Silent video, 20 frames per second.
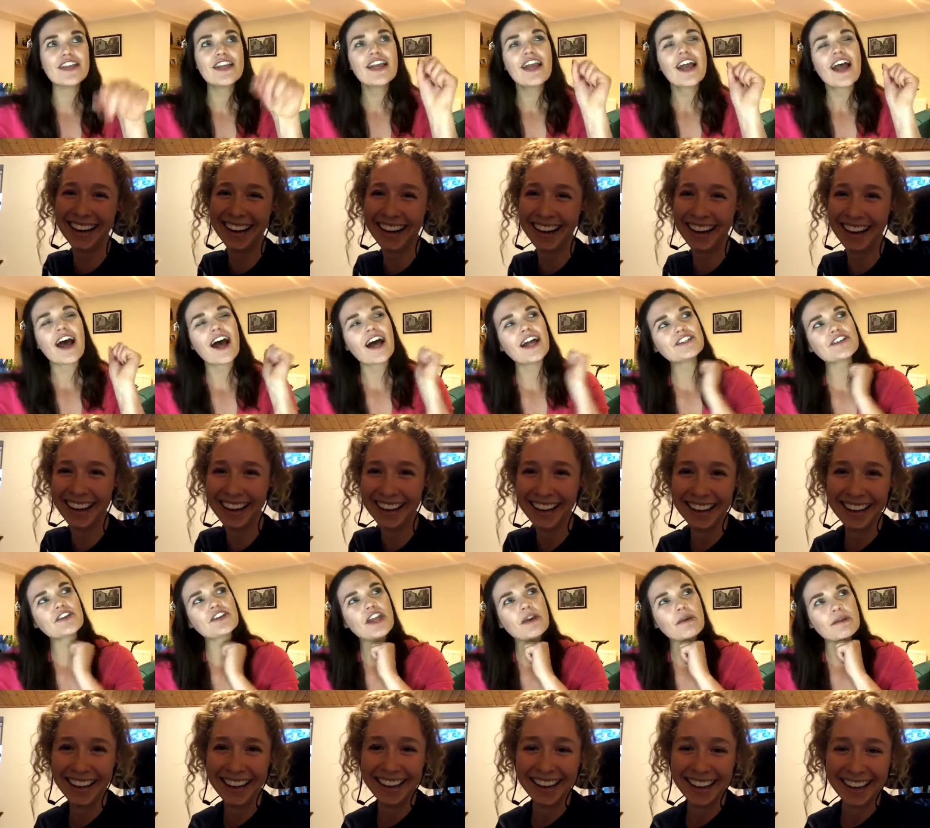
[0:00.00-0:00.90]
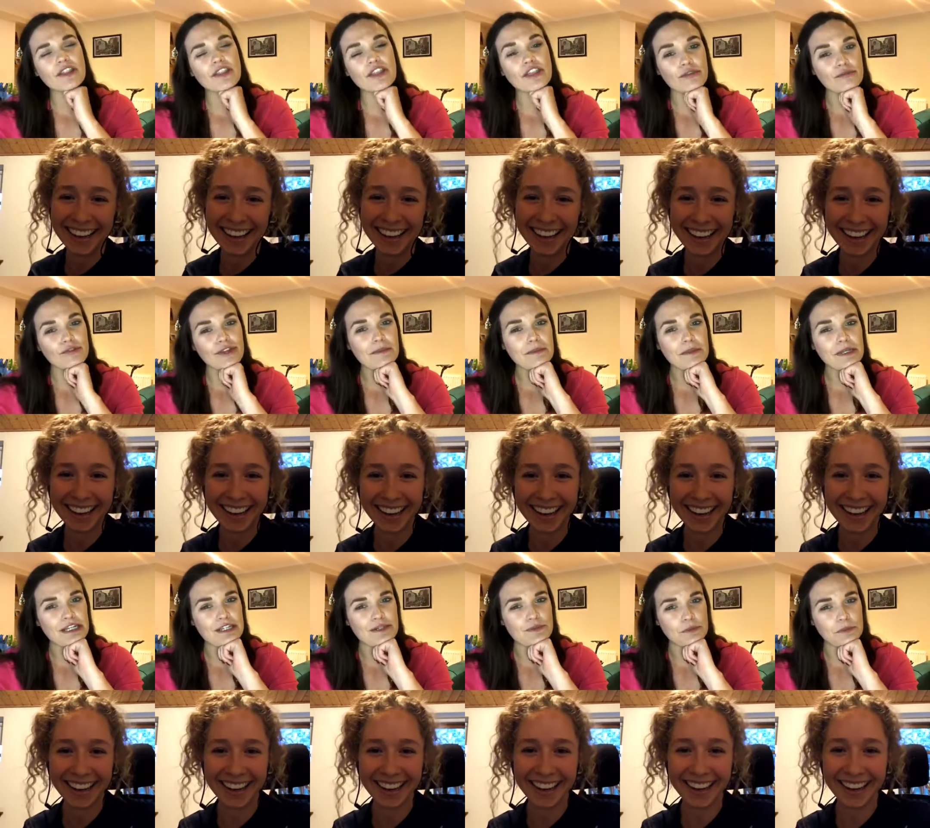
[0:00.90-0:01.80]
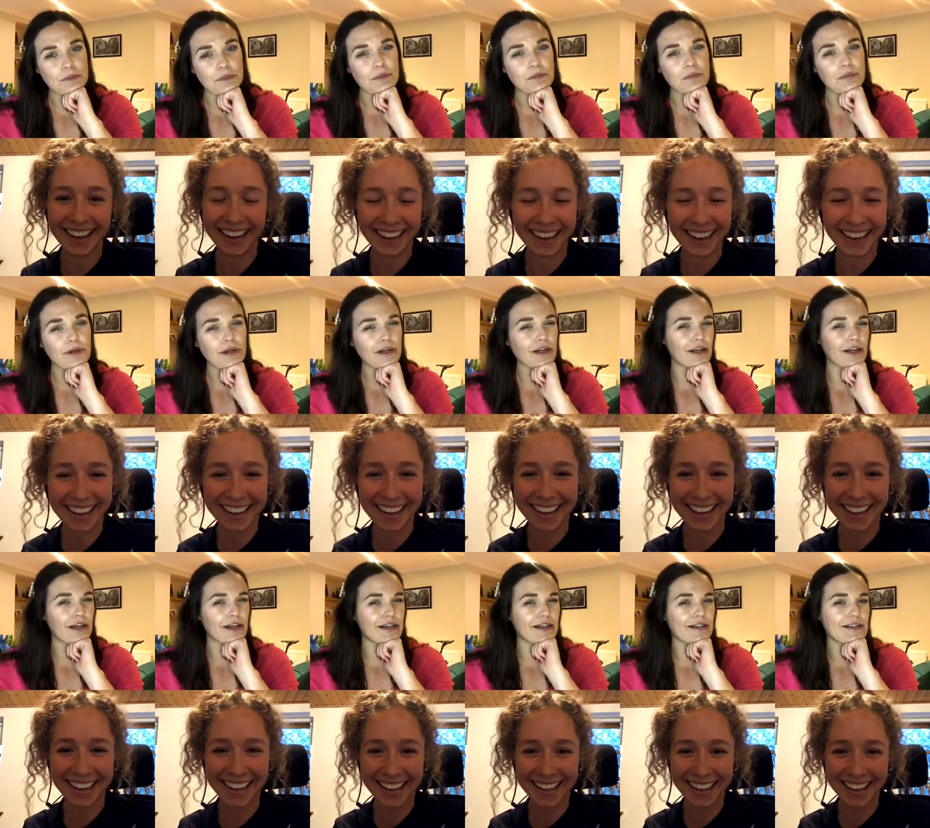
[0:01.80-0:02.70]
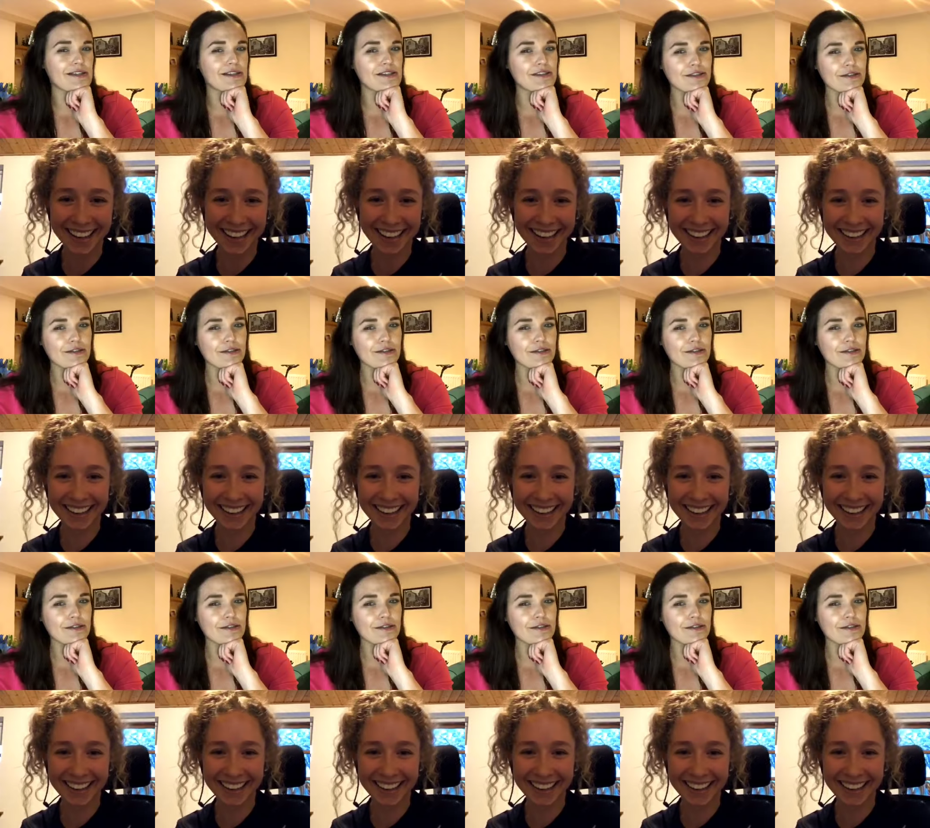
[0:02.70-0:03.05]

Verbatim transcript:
Speaker 1: don't know whether 3 minutes would be worse,